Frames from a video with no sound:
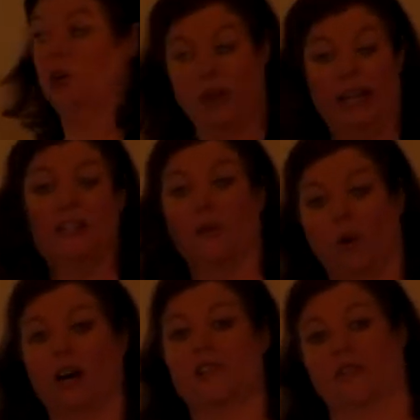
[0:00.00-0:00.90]
you need to
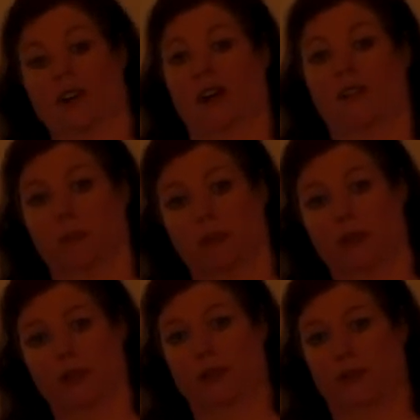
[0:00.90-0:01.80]
watch for nonverbal
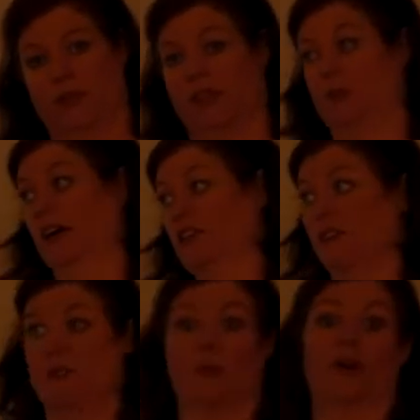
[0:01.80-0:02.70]
clues,
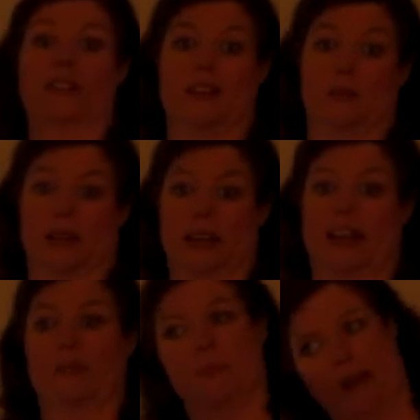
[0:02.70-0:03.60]
especially if you're boring someone to
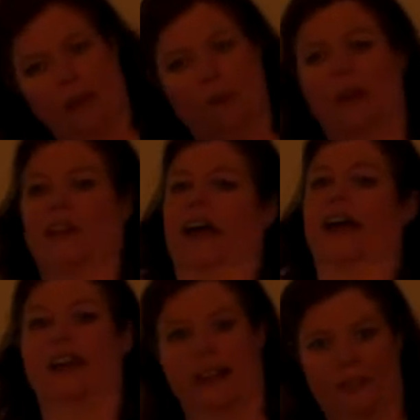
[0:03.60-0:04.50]
death. Pick up on that.
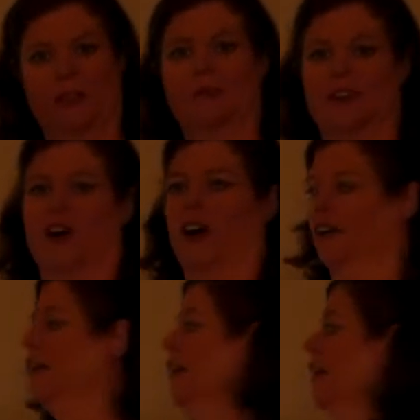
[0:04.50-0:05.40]
Let them talk.